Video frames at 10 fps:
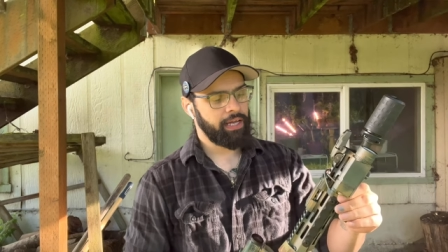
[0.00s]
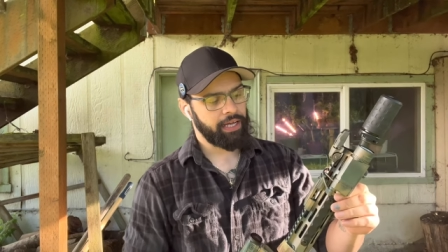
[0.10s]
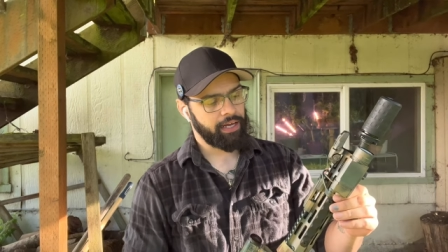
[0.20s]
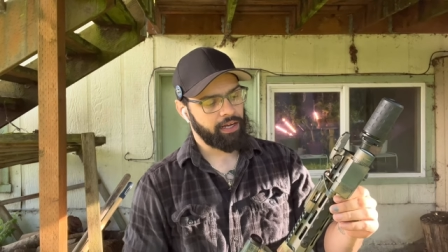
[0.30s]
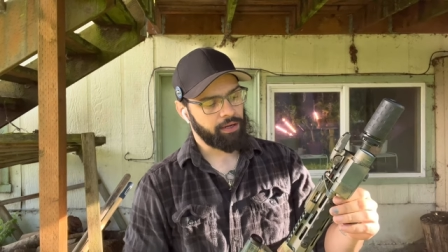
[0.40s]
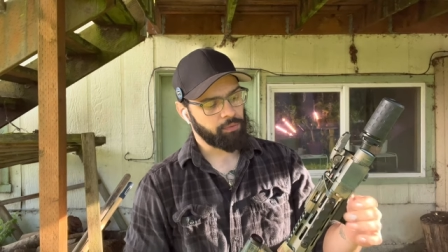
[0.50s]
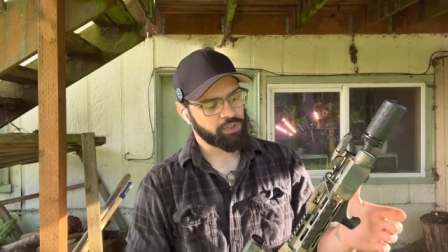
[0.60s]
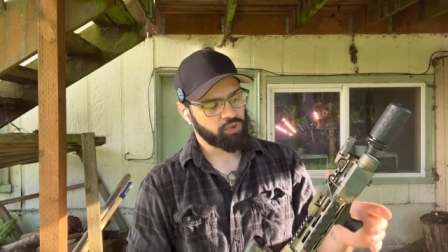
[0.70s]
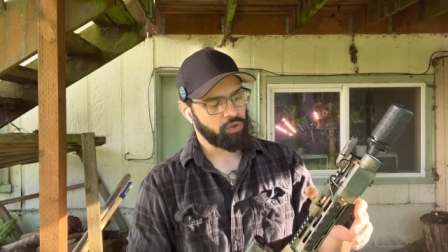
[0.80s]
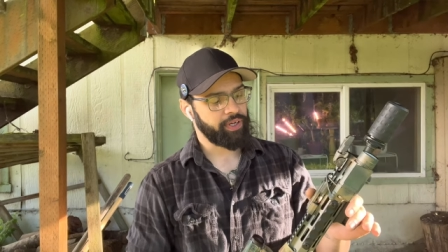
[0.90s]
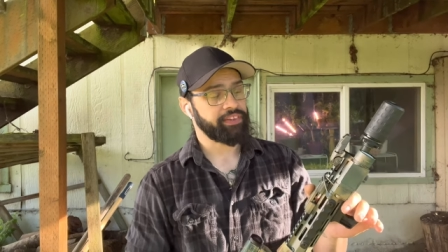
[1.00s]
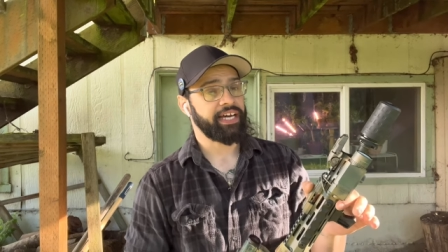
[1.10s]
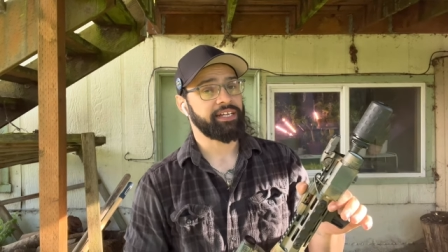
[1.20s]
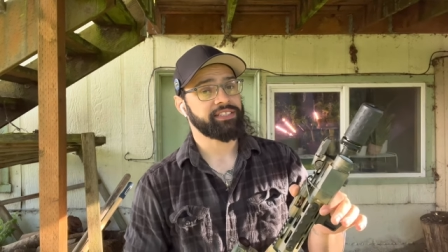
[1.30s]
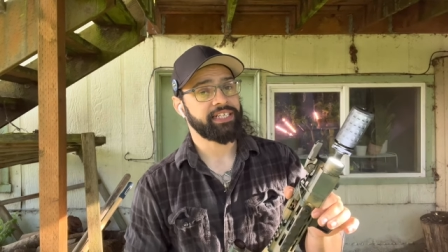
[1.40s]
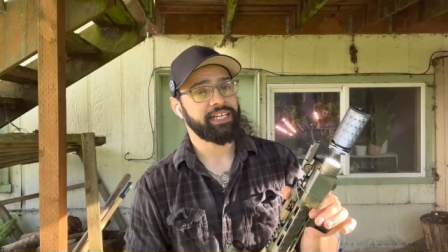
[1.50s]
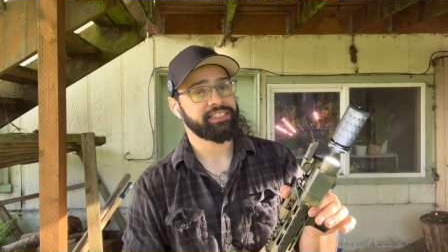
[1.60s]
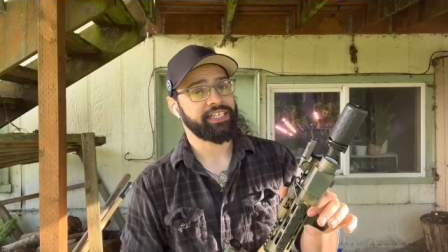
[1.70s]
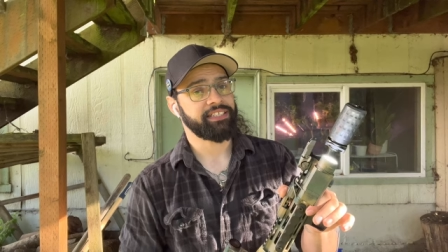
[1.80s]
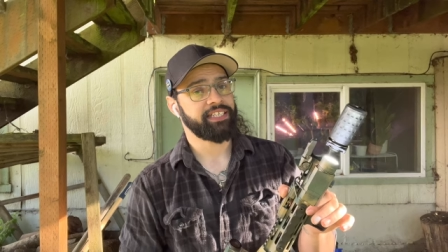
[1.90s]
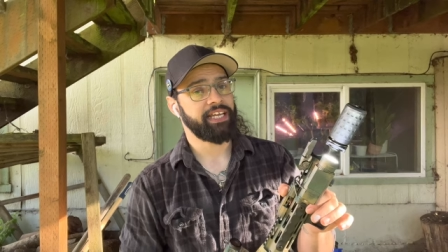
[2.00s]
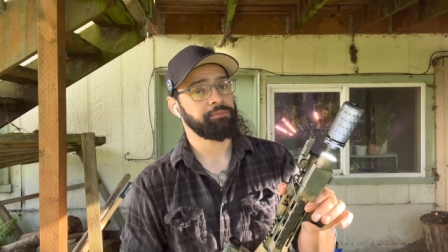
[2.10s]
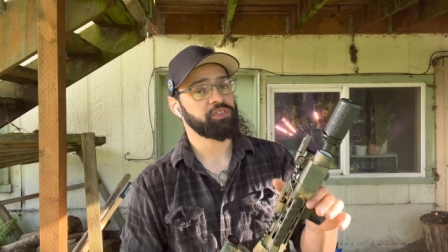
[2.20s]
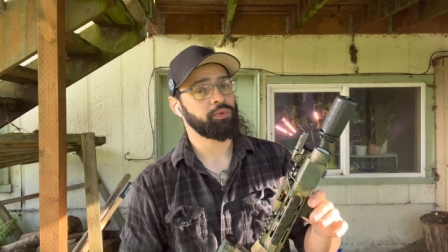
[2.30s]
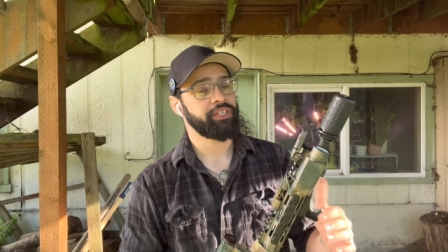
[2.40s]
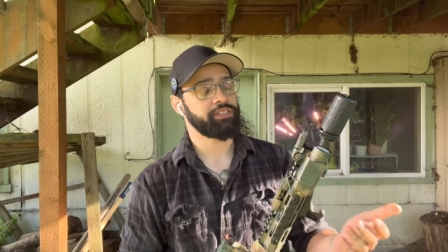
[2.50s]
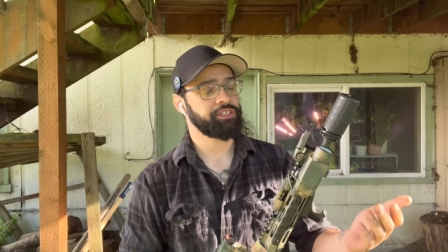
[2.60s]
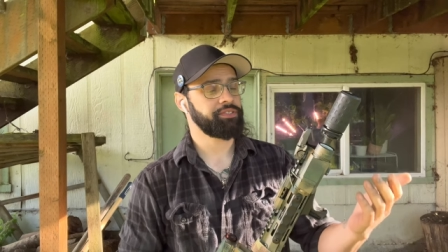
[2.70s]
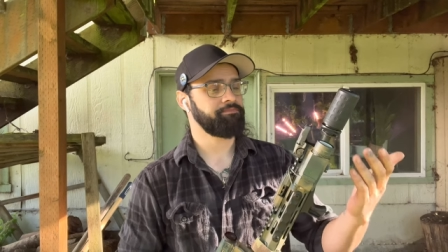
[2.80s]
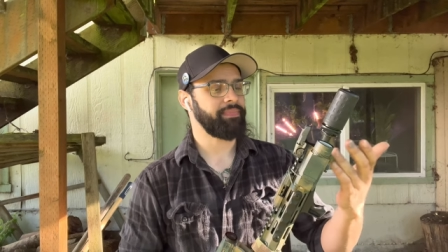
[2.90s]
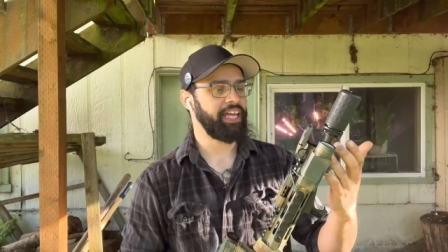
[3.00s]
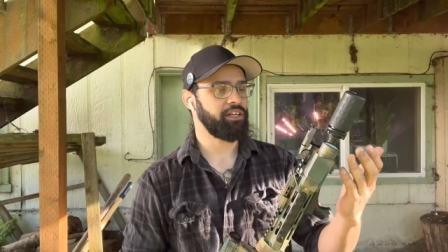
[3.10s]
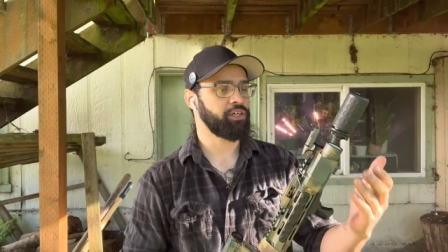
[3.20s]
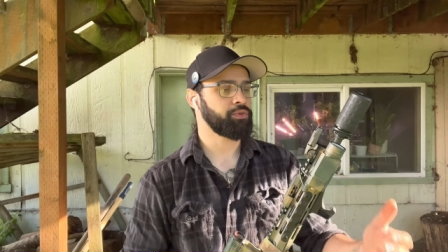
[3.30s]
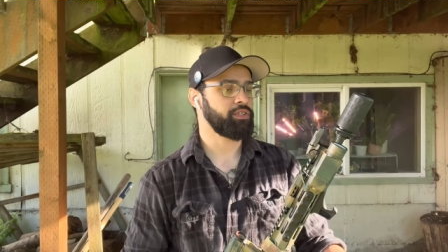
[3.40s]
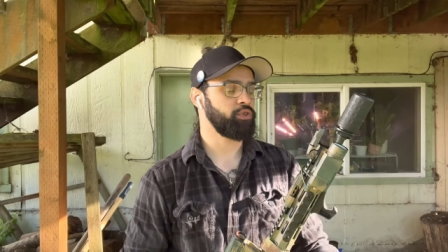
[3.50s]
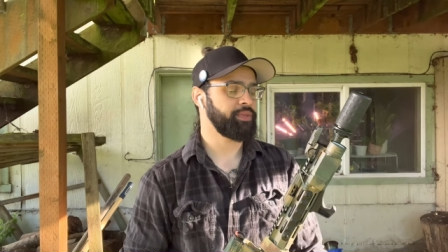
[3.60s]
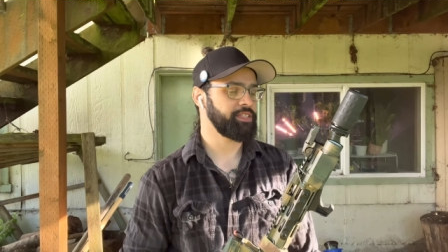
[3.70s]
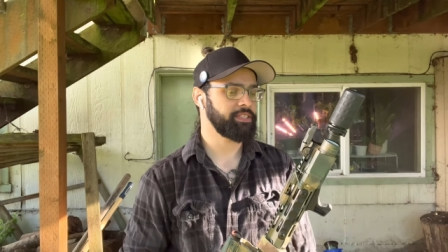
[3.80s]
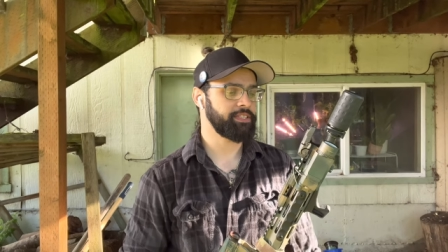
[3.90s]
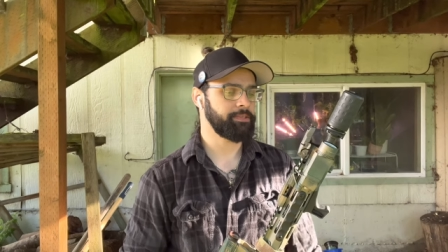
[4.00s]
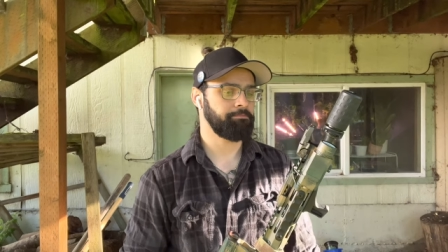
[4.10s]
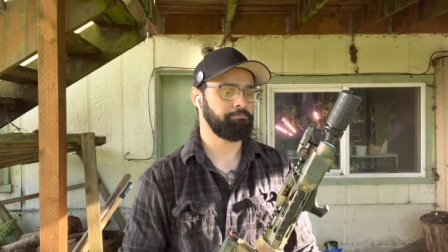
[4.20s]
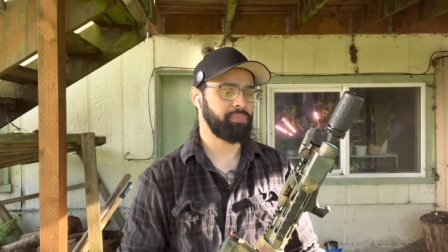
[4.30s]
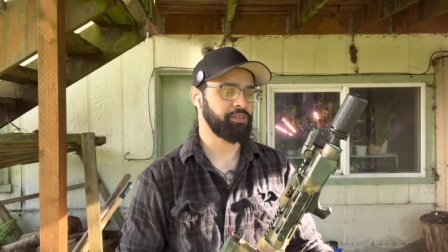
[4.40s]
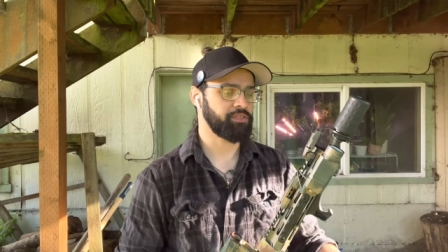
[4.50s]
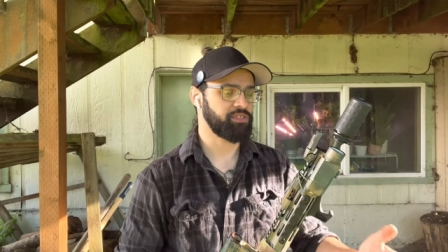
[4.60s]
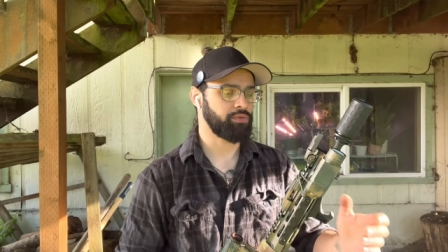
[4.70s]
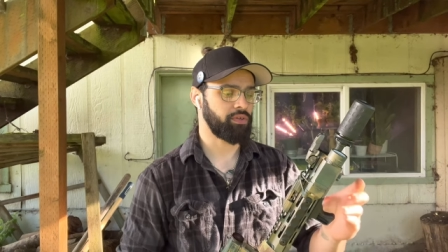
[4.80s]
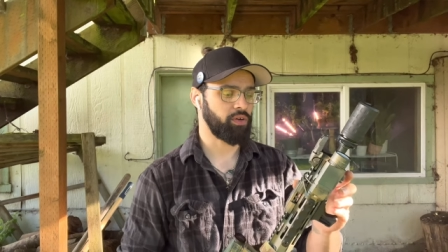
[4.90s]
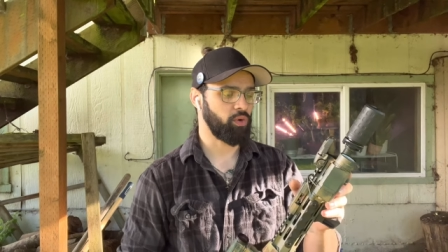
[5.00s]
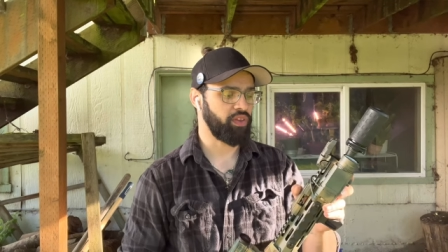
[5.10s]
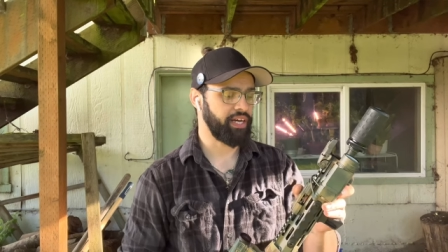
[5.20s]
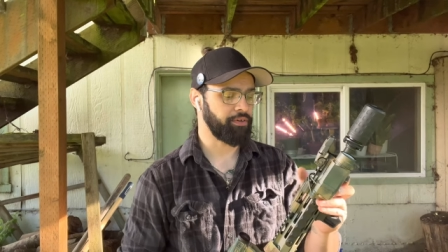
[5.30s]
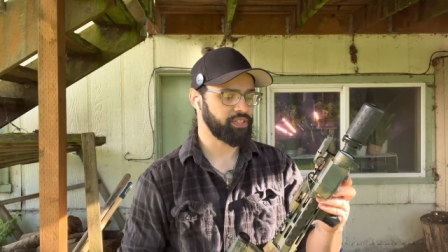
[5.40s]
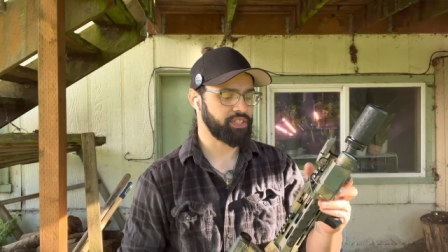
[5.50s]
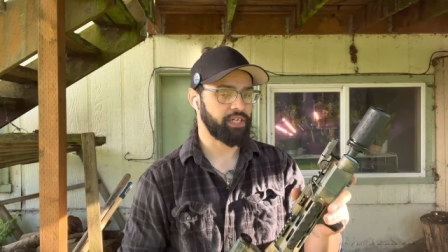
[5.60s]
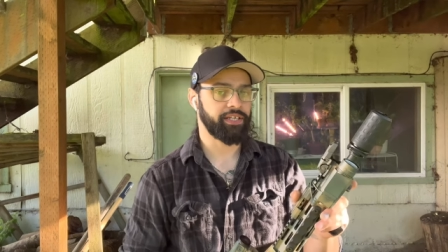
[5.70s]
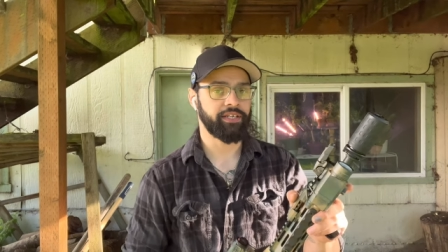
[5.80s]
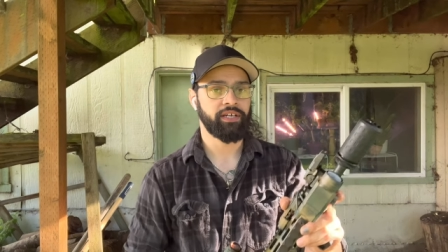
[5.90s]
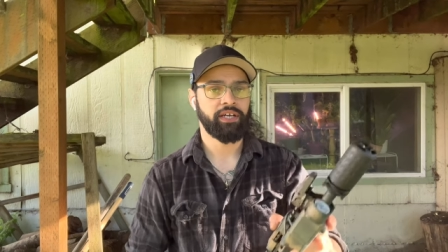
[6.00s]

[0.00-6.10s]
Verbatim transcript: Uh, what's cool about that is it has a tape switch, 800 lumens, pierces through the golden hour sun.